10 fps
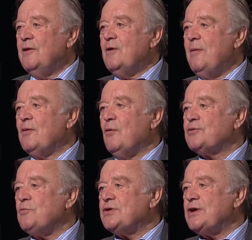remember, all,
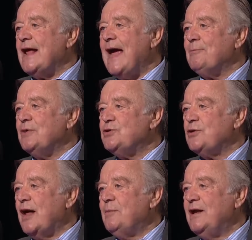what's going to happen is you're
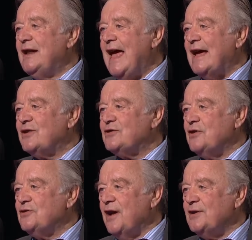going to be an
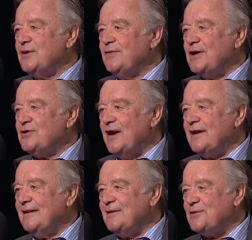ex-Chancellor of the
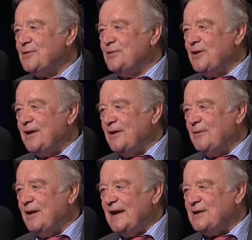Exchequer sooner
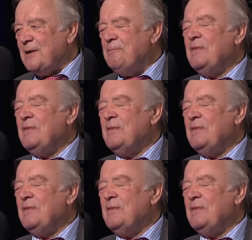or later.